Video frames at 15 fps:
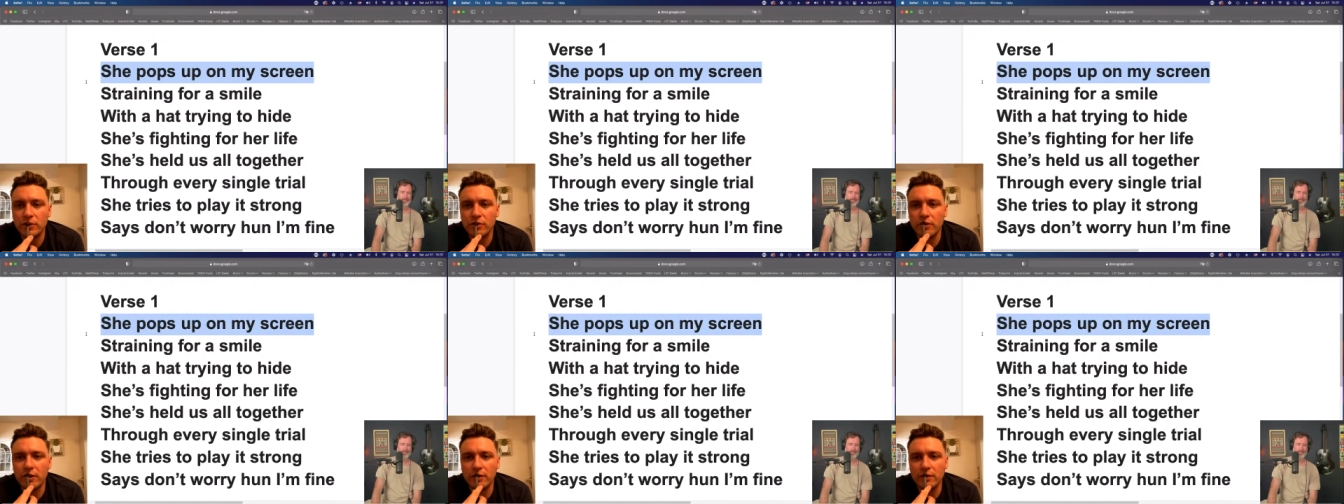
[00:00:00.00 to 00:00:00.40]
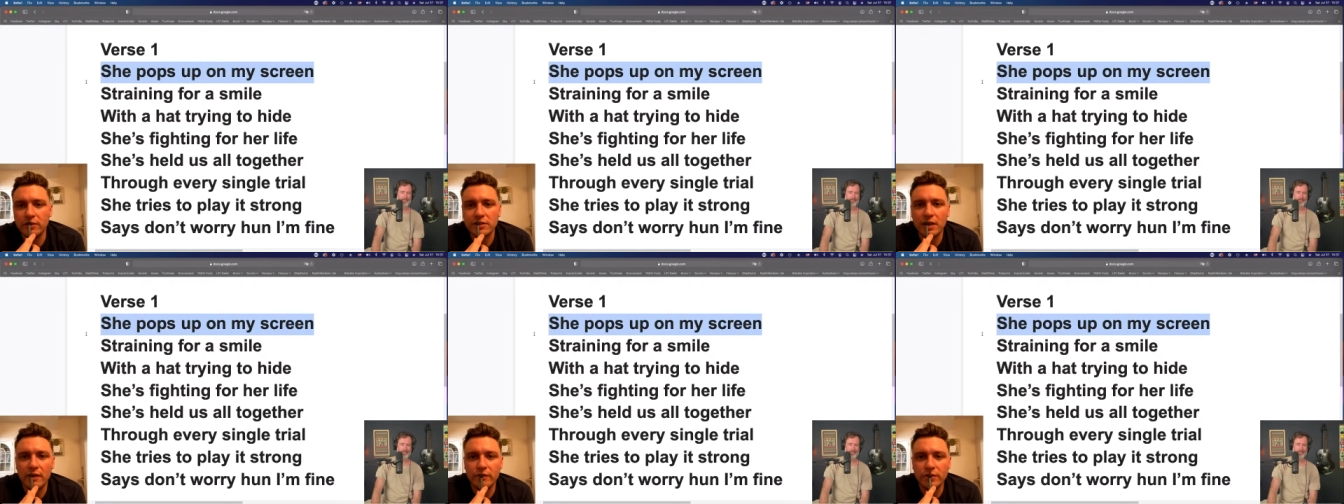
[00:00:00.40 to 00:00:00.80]
into this
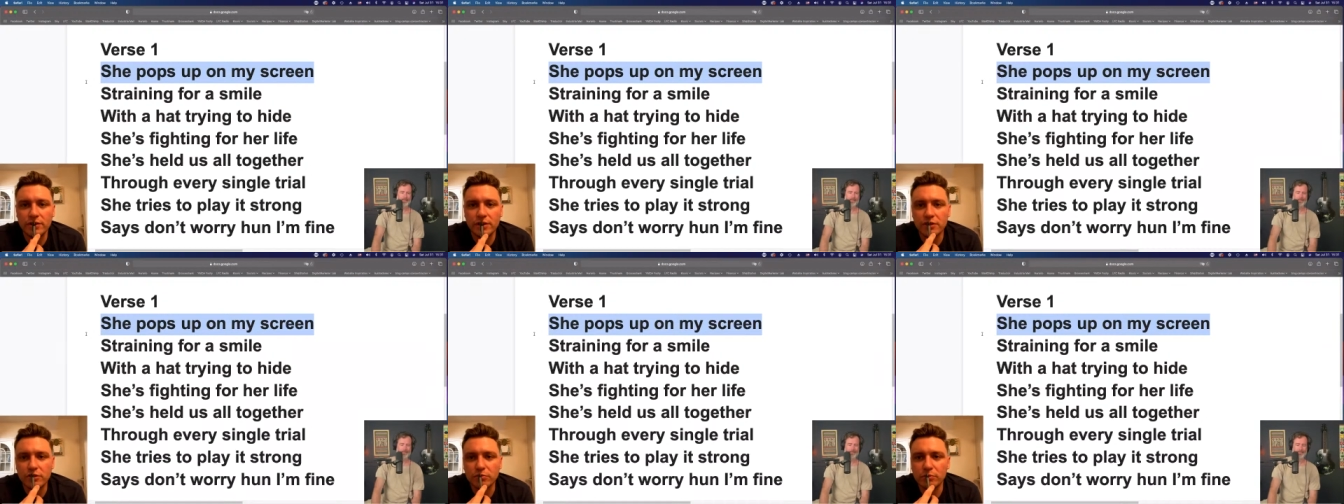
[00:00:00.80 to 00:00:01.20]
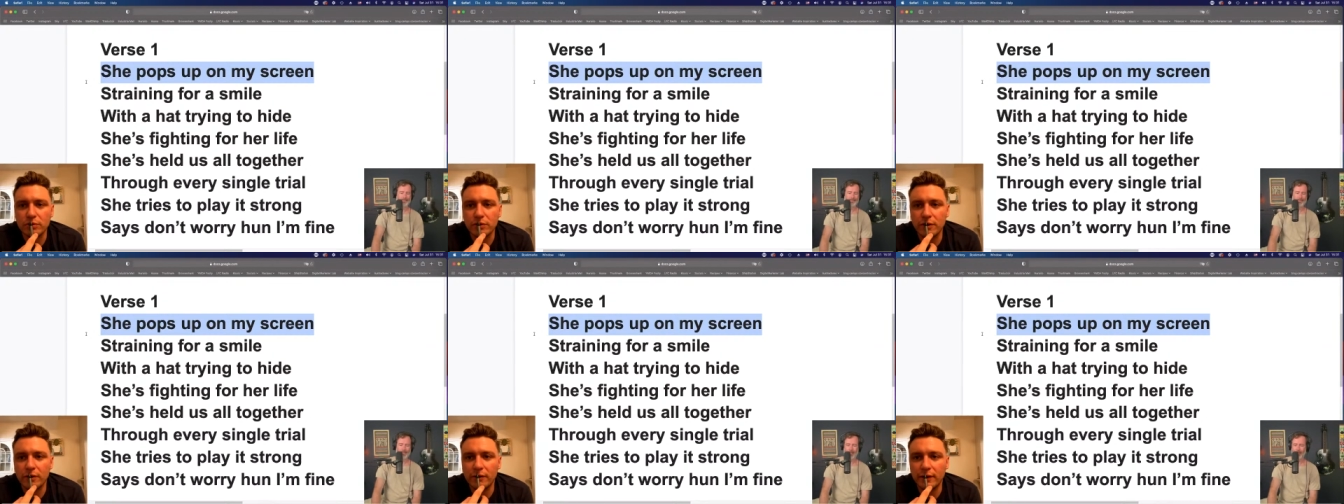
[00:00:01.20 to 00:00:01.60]
conversation
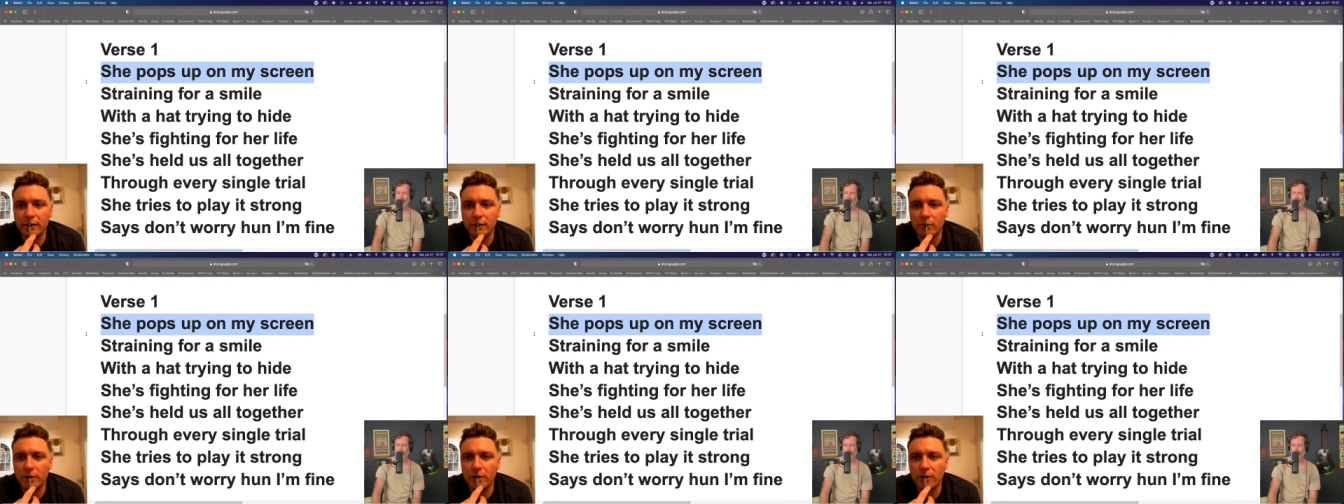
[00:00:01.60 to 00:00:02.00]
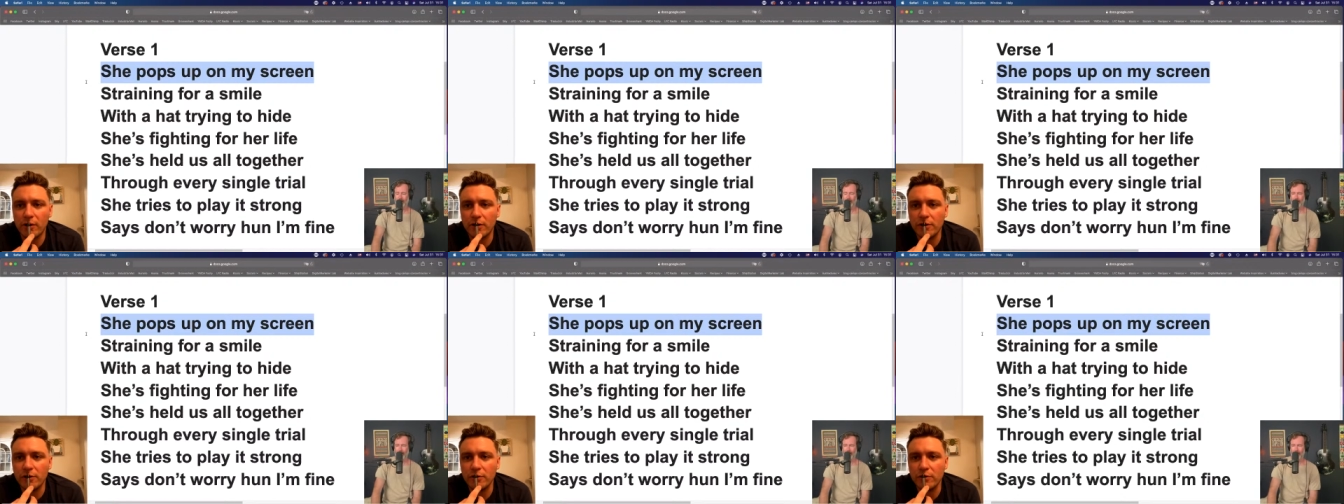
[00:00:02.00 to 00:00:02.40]
with her? Like where
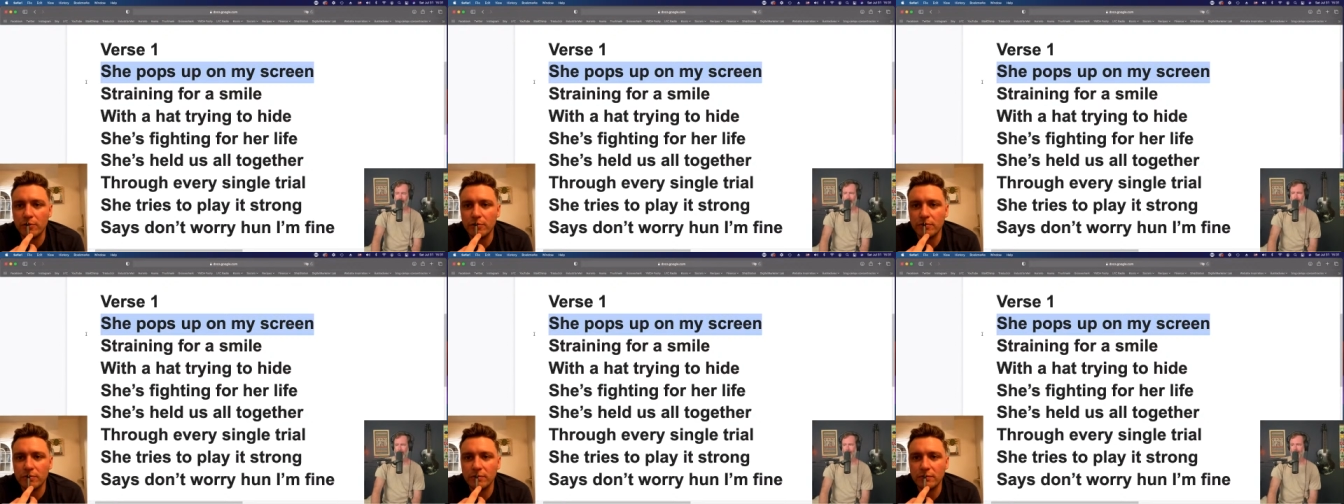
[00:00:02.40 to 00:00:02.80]
are you?